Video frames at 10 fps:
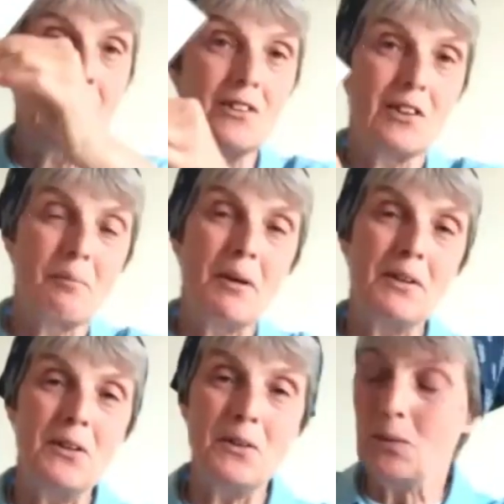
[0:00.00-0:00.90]
someone
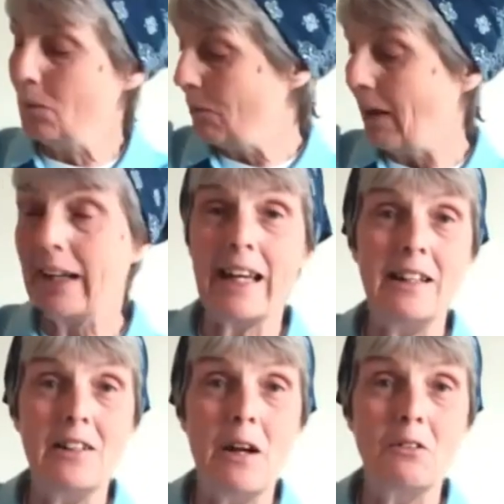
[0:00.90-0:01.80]
who,
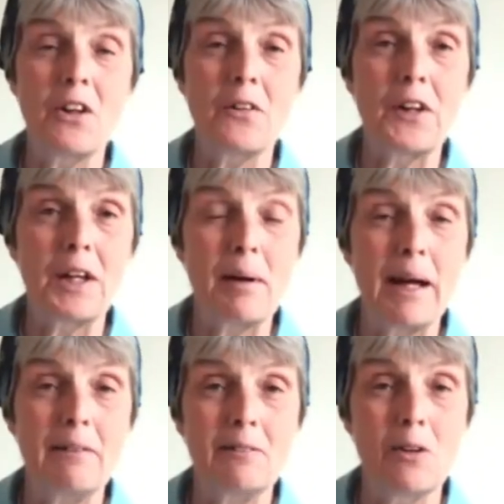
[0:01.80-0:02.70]
again, knows nothing
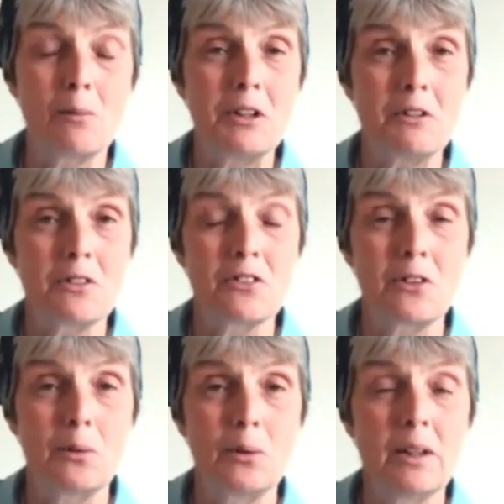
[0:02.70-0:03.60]
about what we do at
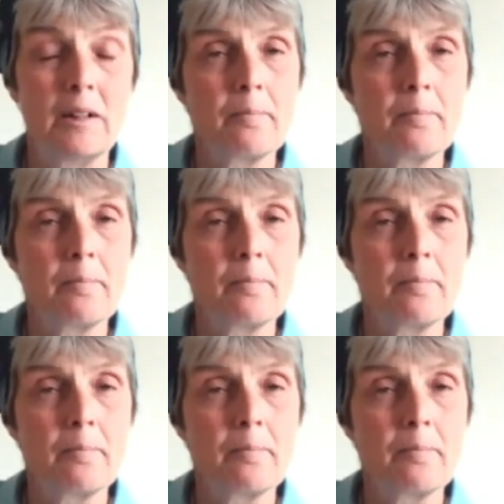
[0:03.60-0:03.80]
school,